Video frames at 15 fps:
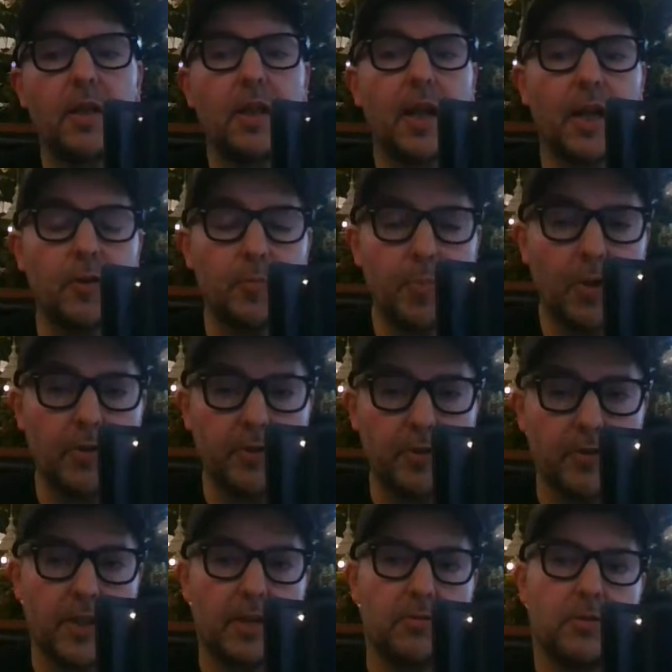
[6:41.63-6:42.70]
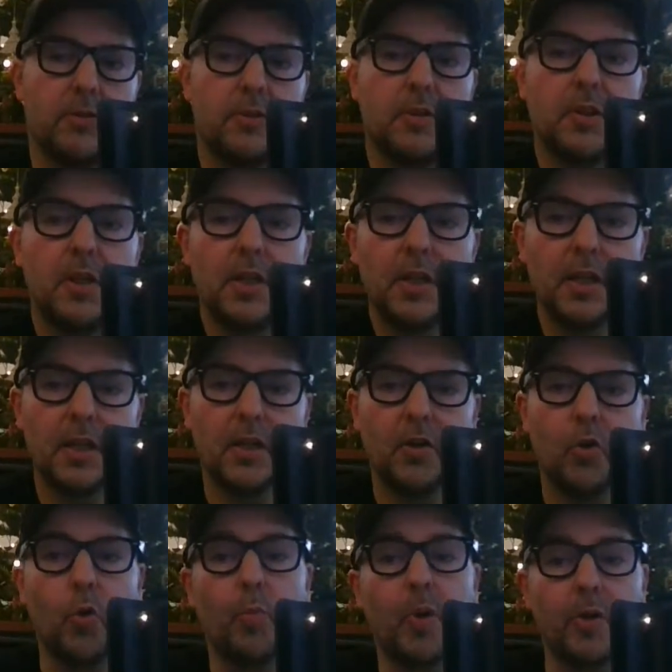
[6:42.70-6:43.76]
as Pulse is out uh,
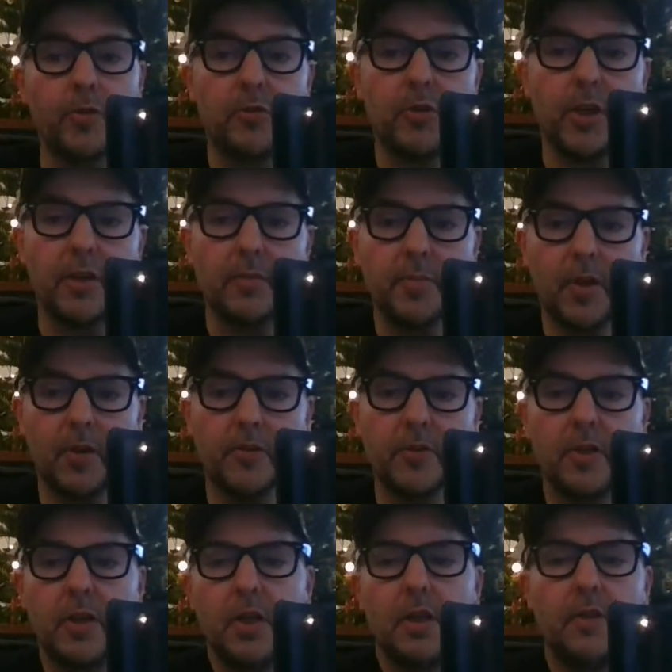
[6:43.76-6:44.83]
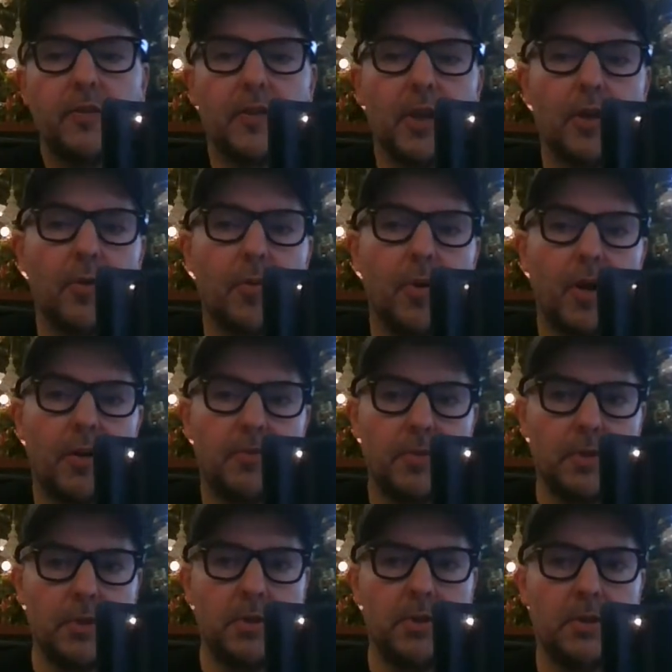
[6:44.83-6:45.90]
or Pulse Chain Pulse. So
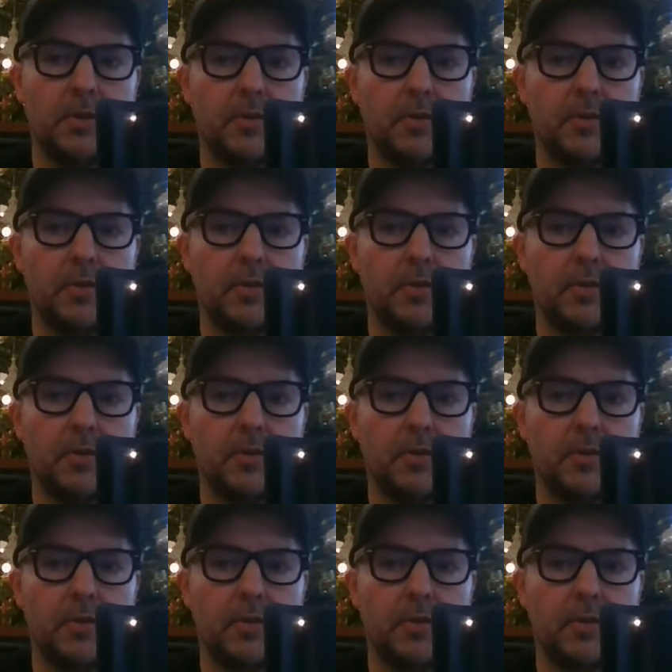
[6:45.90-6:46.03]
um,